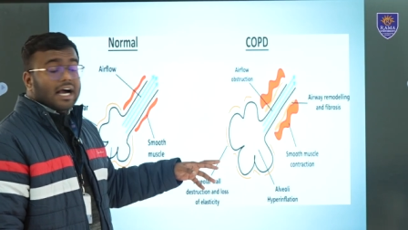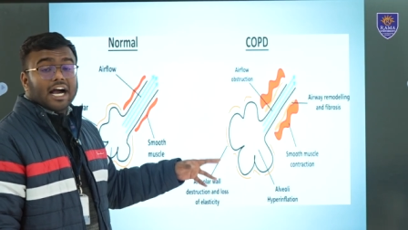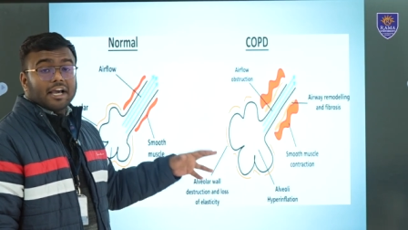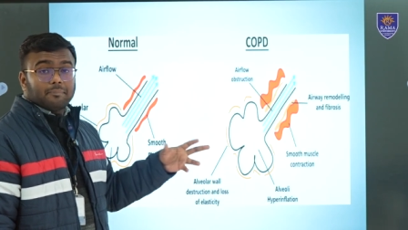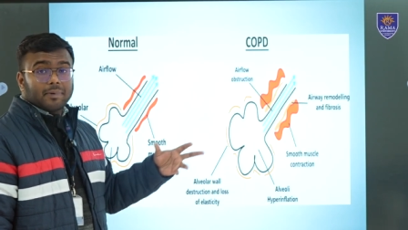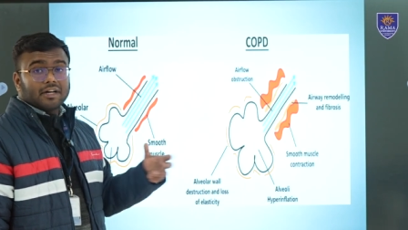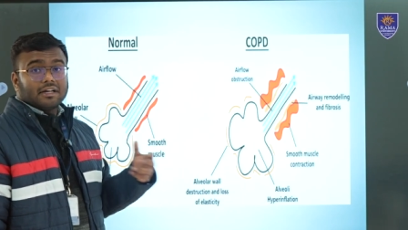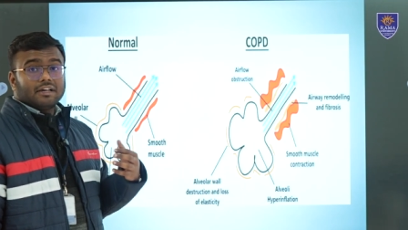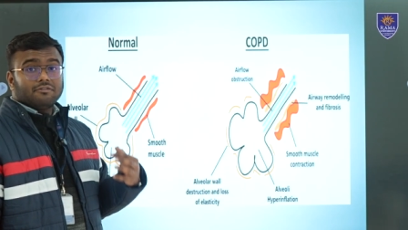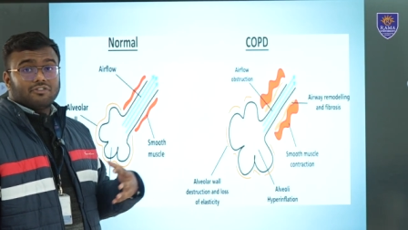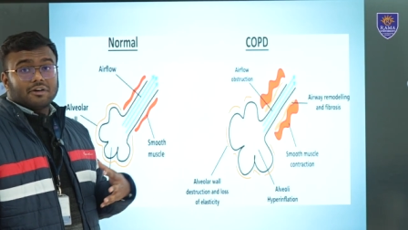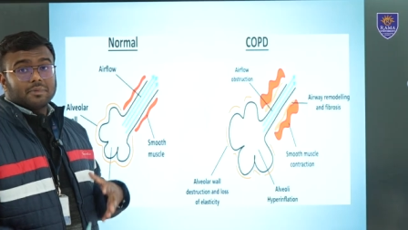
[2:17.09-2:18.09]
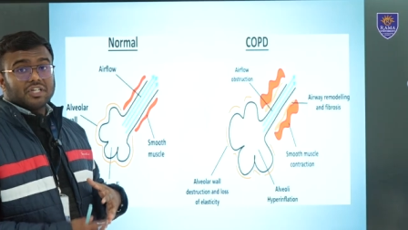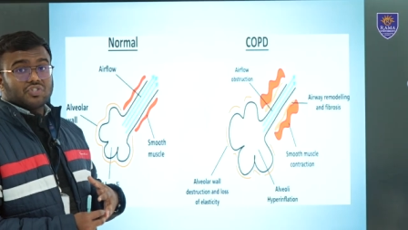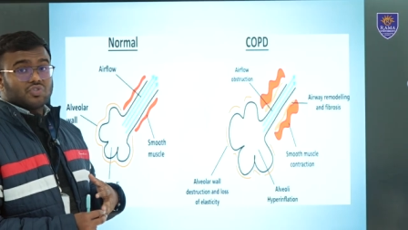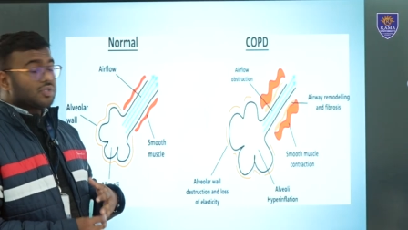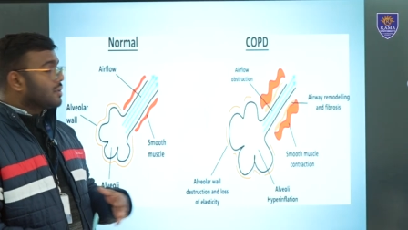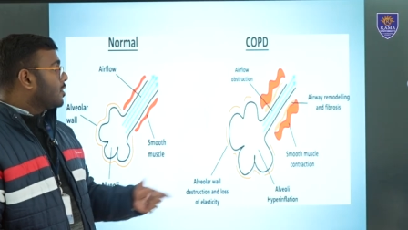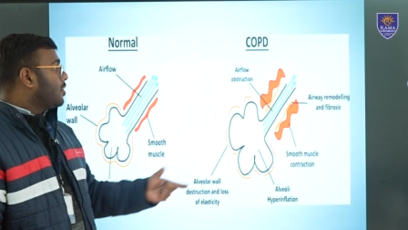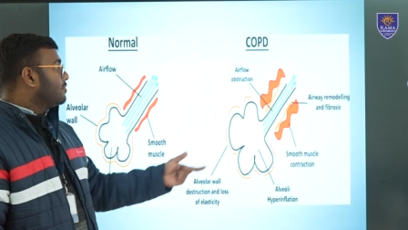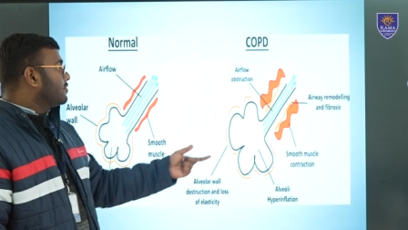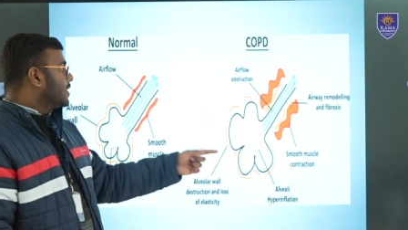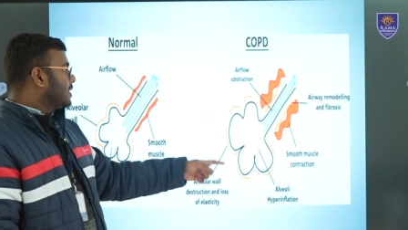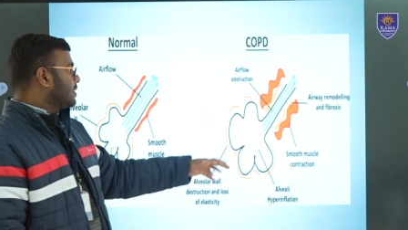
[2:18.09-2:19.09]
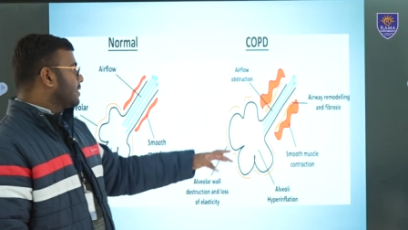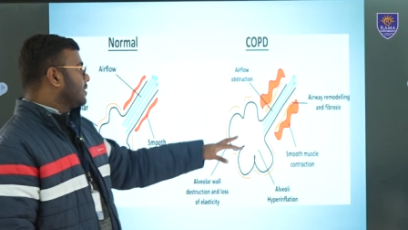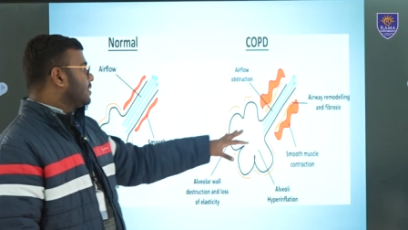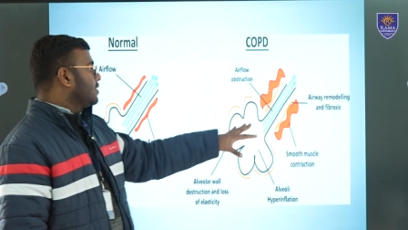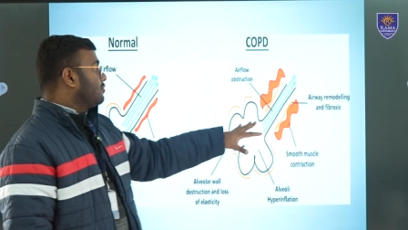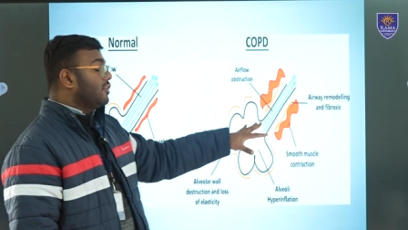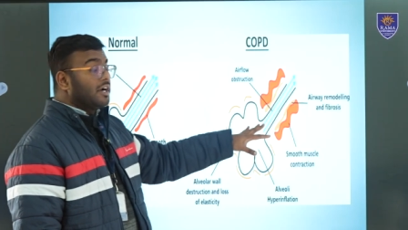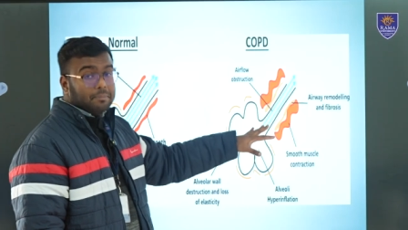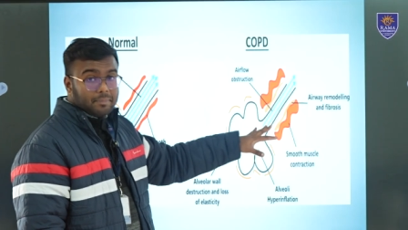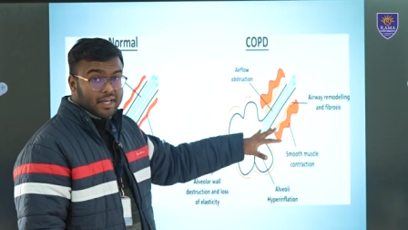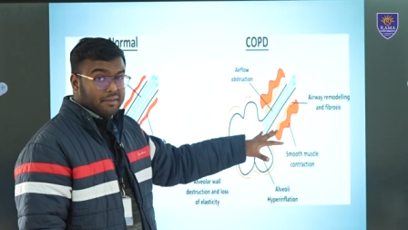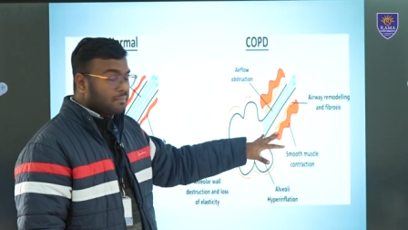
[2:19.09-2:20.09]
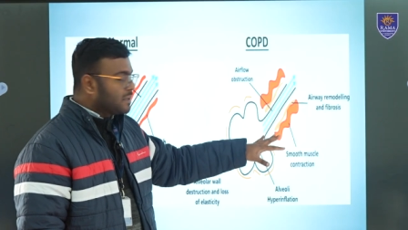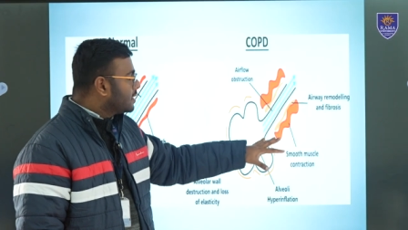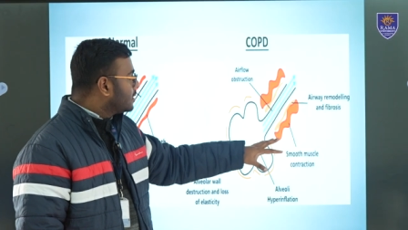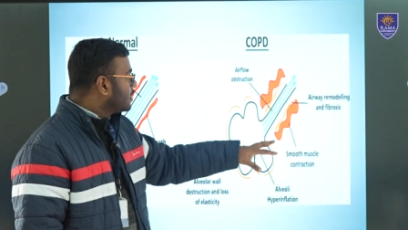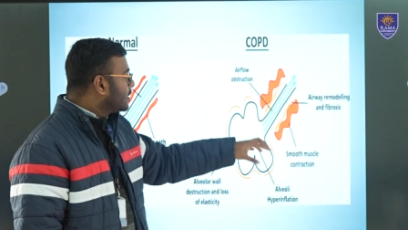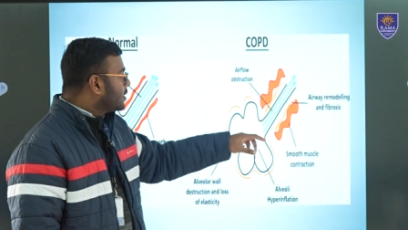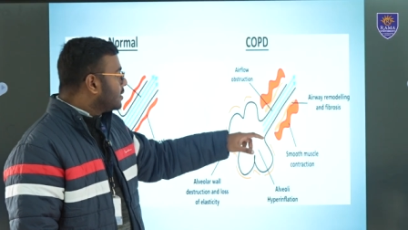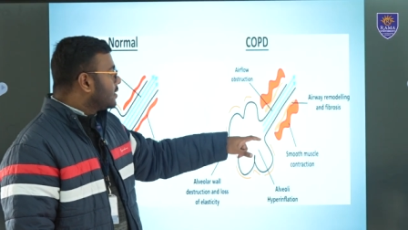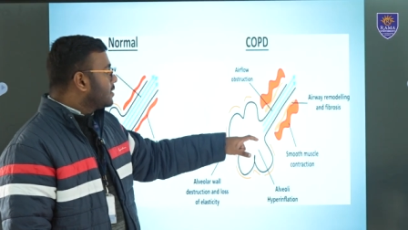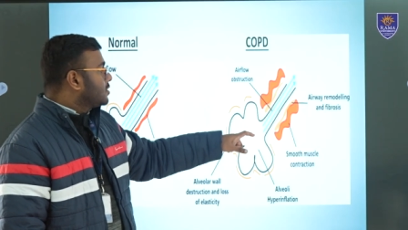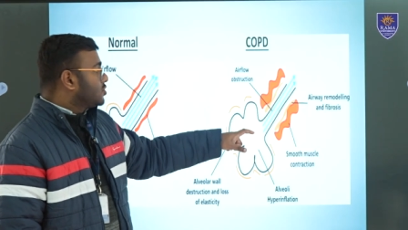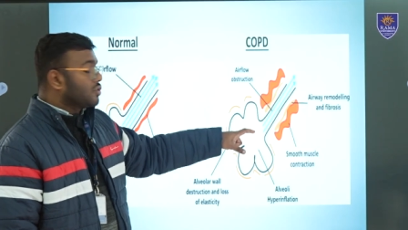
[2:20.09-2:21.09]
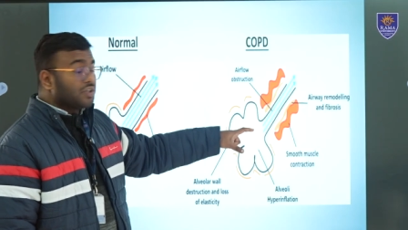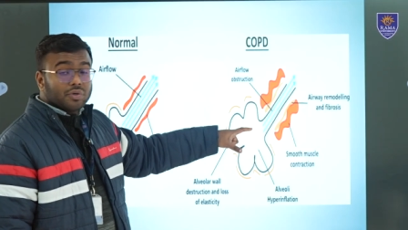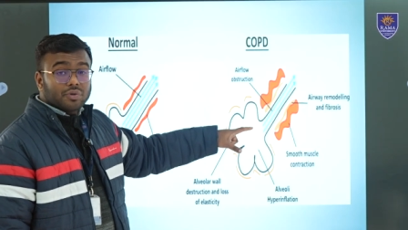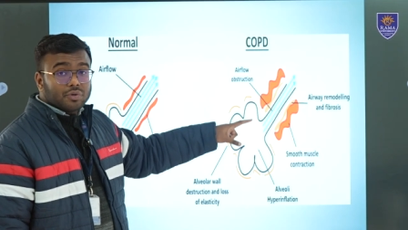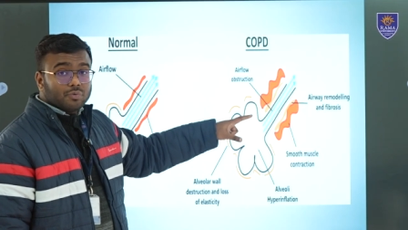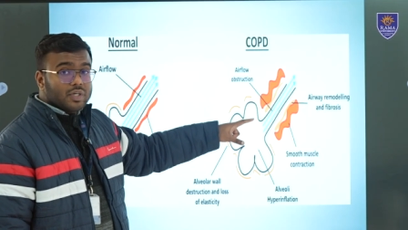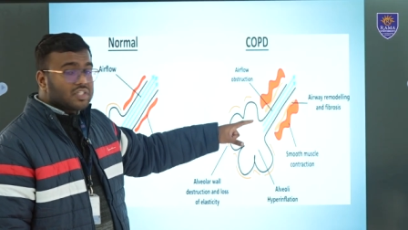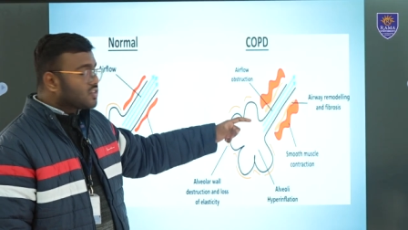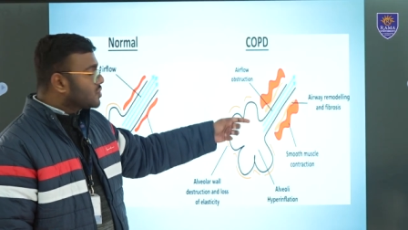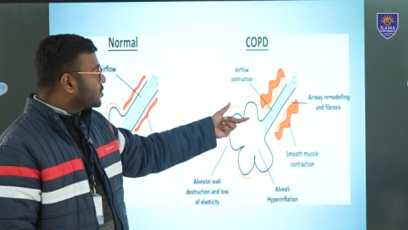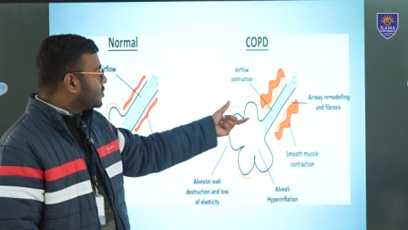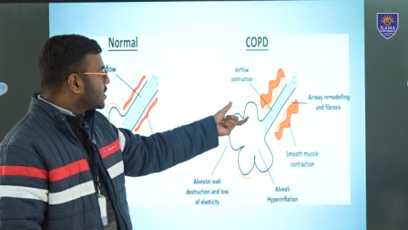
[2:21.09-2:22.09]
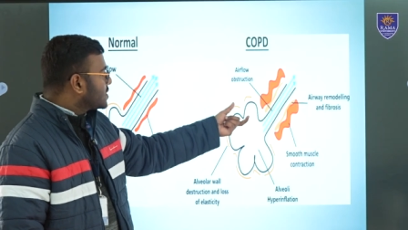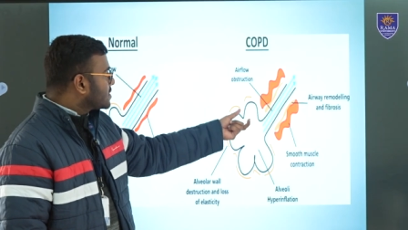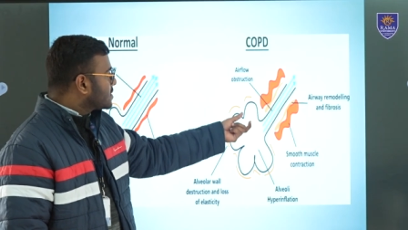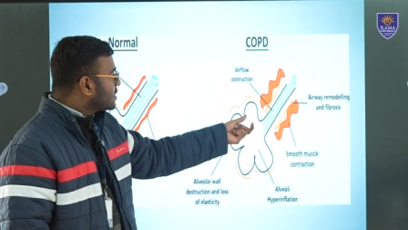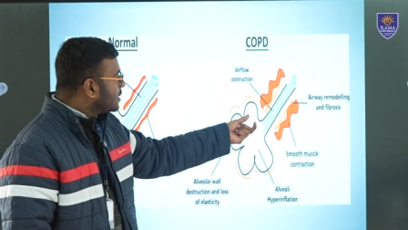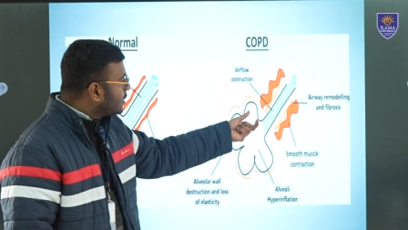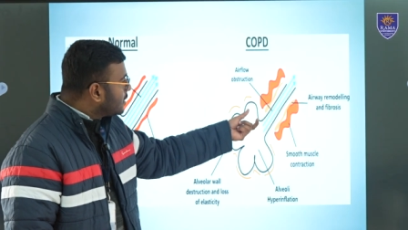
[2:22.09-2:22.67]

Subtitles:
hyperinflammation of the windpipe. So due to which this